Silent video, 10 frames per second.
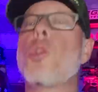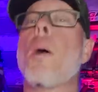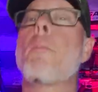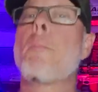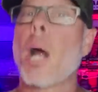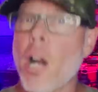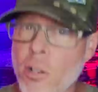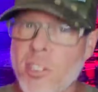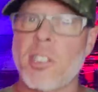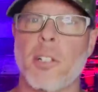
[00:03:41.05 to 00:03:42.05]
the
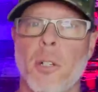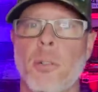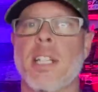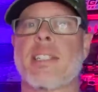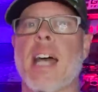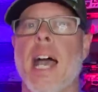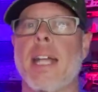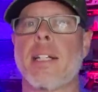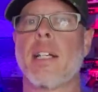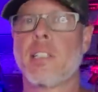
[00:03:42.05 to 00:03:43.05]
person who
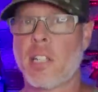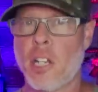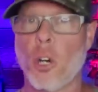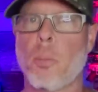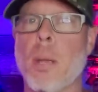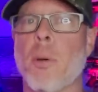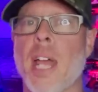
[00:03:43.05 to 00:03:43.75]
decided to kill people